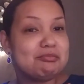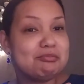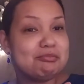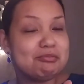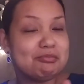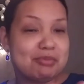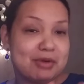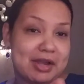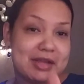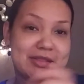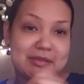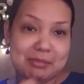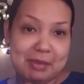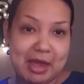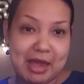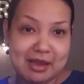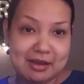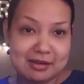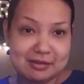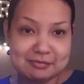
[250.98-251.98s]
break the
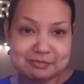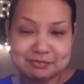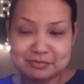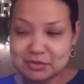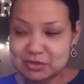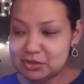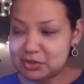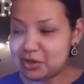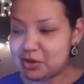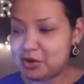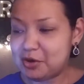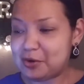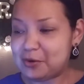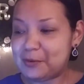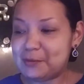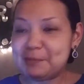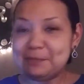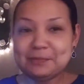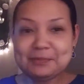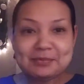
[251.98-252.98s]
bank.
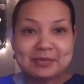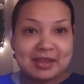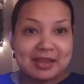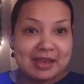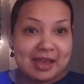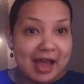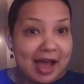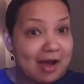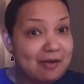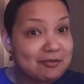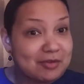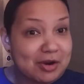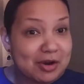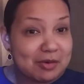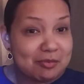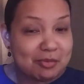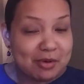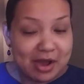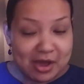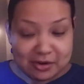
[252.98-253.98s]
So I'm
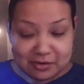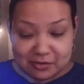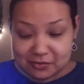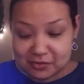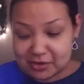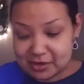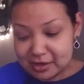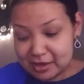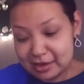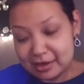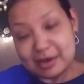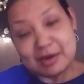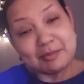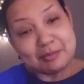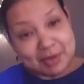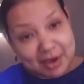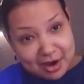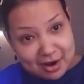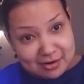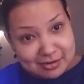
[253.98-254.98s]
very proud of it in
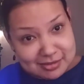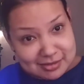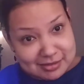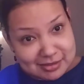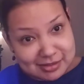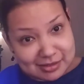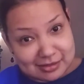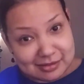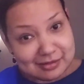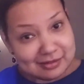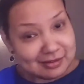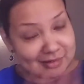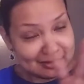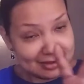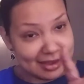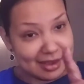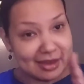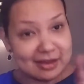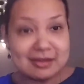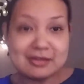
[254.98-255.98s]
comparison,
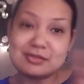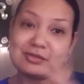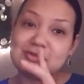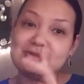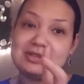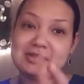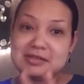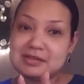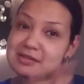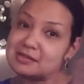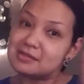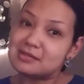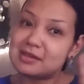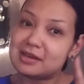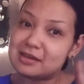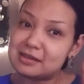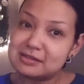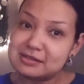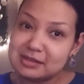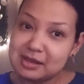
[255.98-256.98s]
okay, because this is the
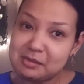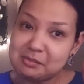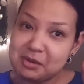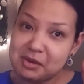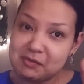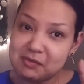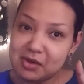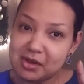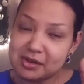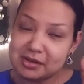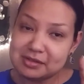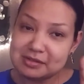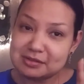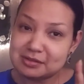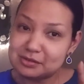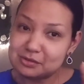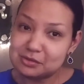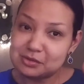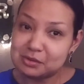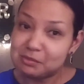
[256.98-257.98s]
second time I've gone
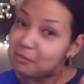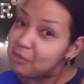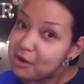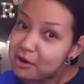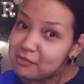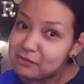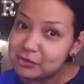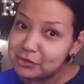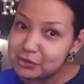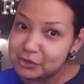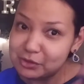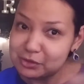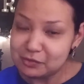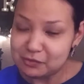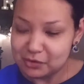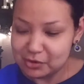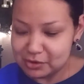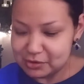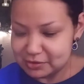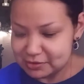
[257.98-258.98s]
into the Marvel
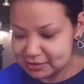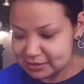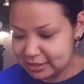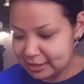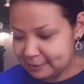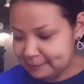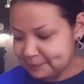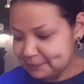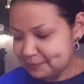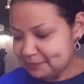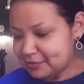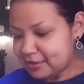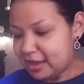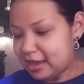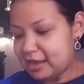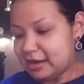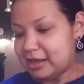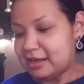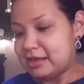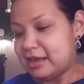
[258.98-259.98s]
universe.
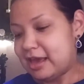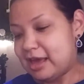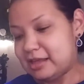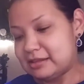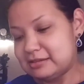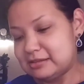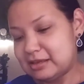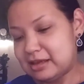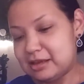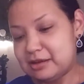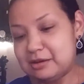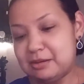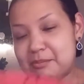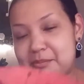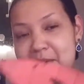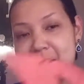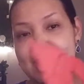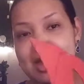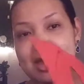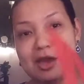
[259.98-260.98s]
And I had done
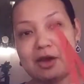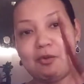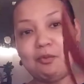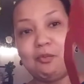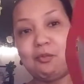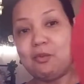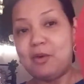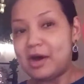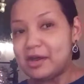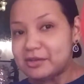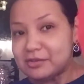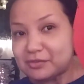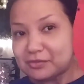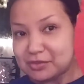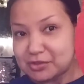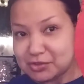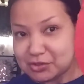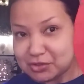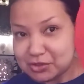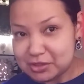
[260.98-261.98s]
my
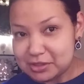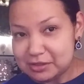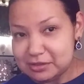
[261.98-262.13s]
WandaVision,